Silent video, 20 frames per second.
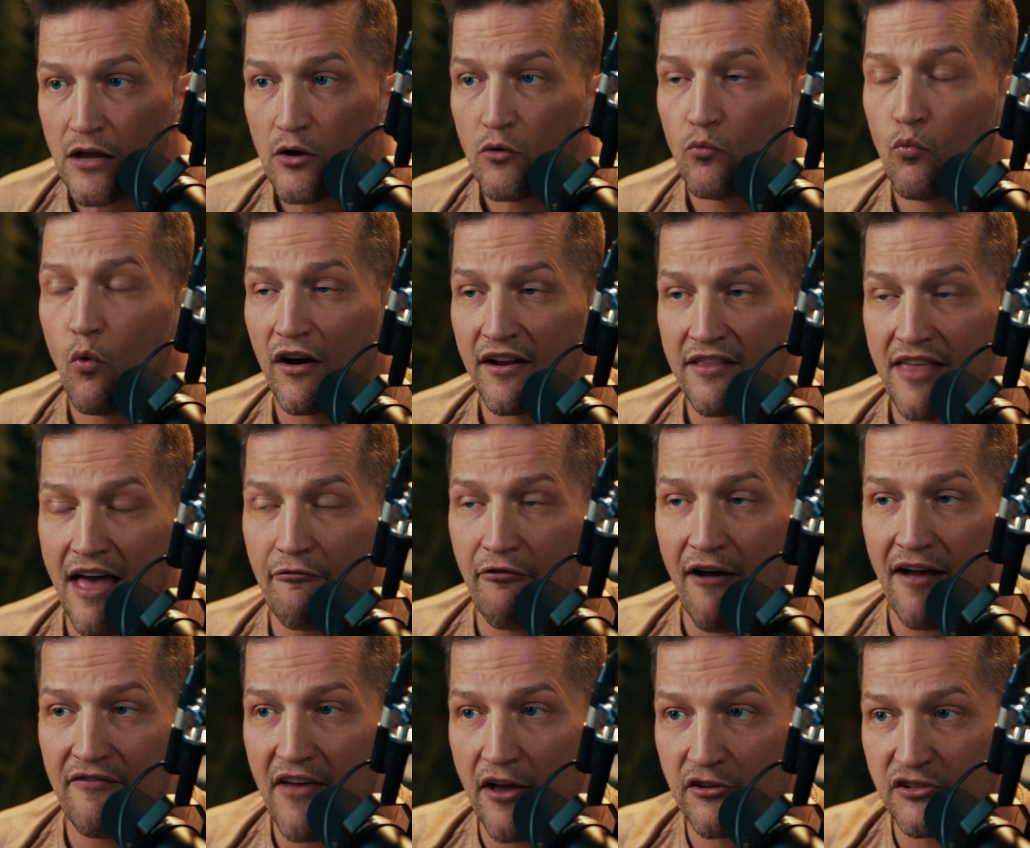What did that
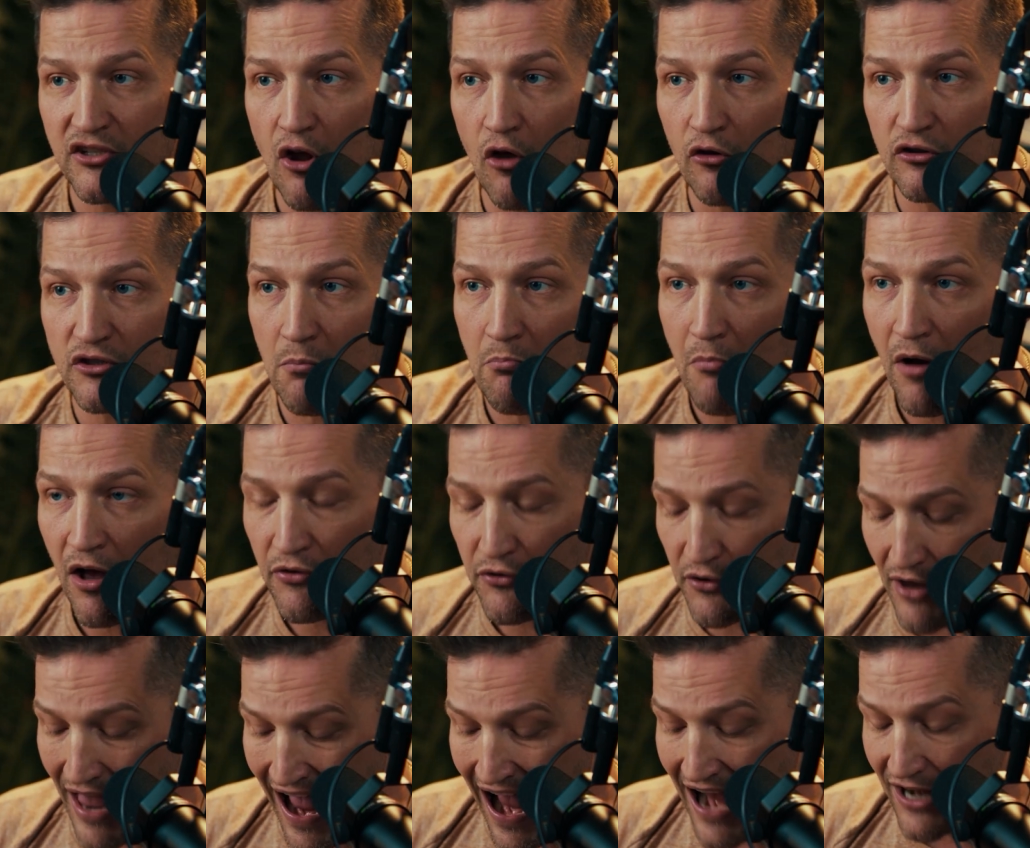$5,000 a month
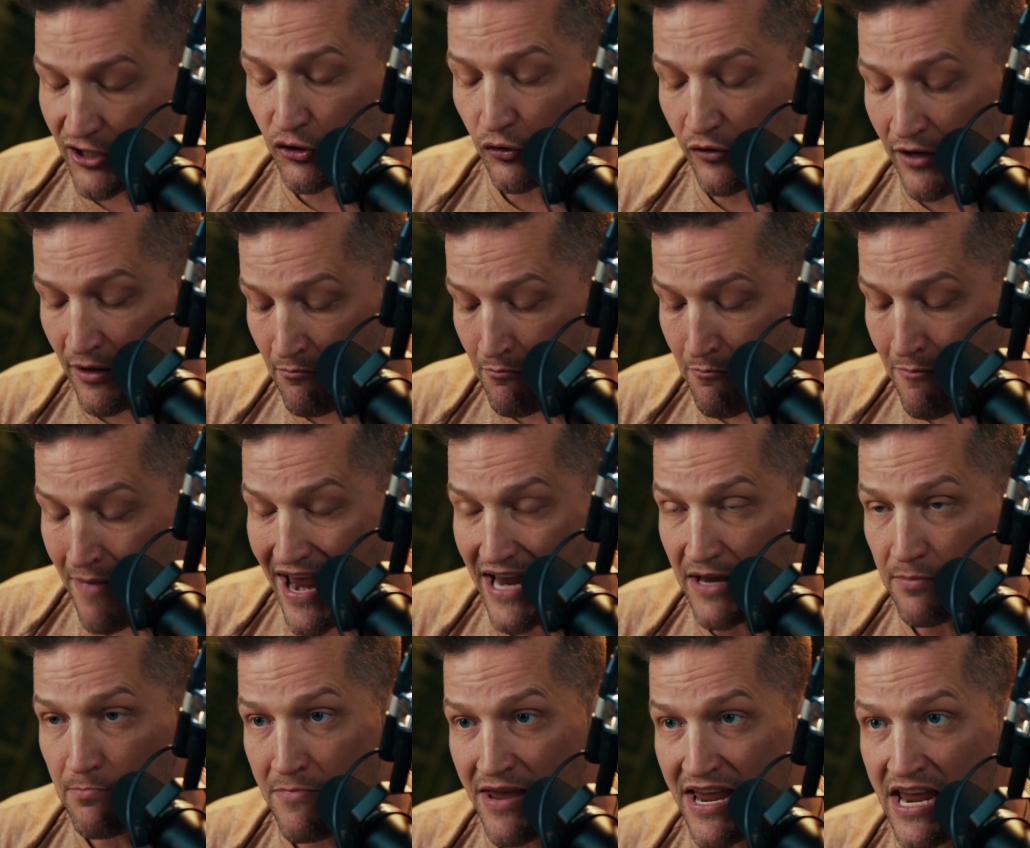actually
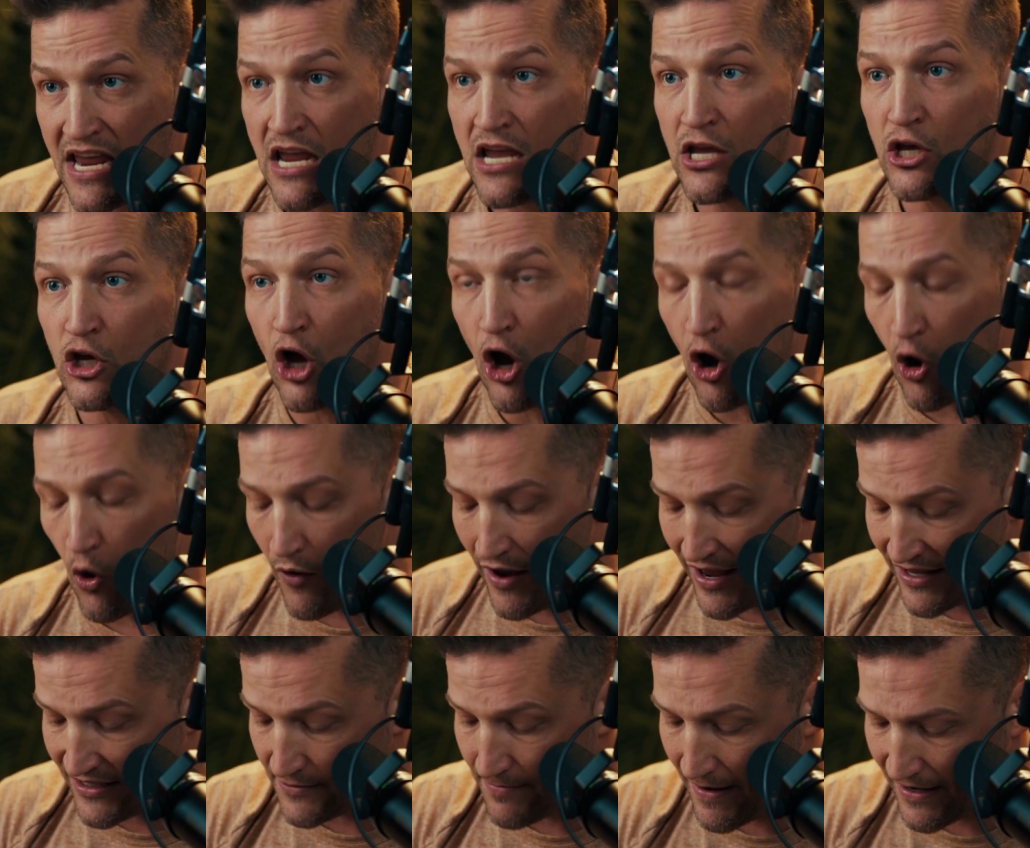make me go
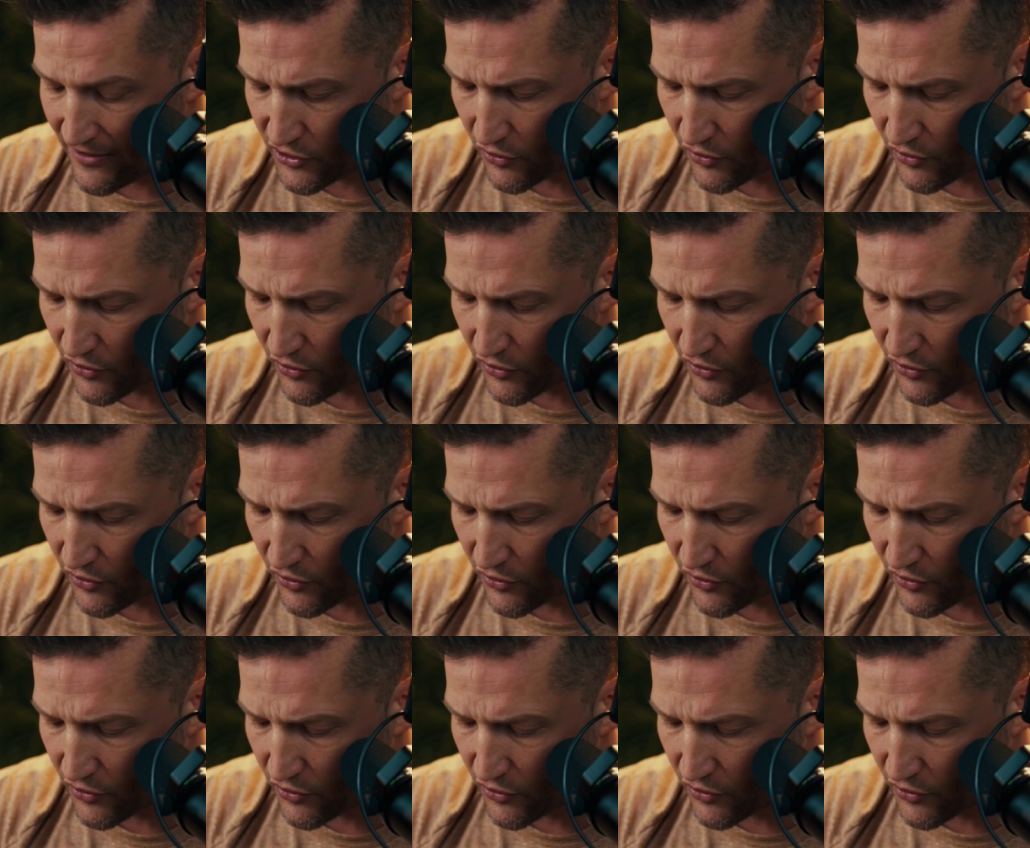and spend?